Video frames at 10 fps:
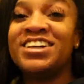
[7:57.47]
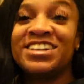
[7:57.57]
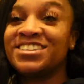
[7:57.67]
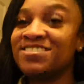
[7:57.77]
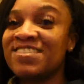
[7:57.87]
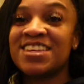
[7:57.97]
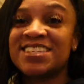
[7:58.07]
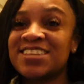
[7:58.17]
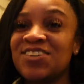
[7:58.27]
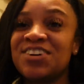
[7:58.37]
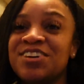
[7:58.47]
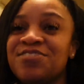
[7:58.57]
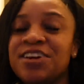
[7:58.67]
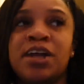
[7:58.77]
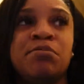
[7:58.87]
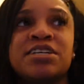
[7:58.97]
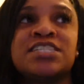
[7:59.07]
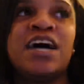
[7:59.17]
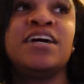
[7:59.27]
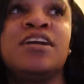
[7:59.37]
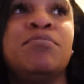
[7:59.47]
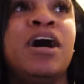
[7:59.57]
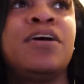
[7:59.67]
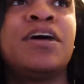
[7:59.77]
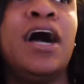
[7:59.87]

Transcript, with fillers: look so different. I'm excited about it. I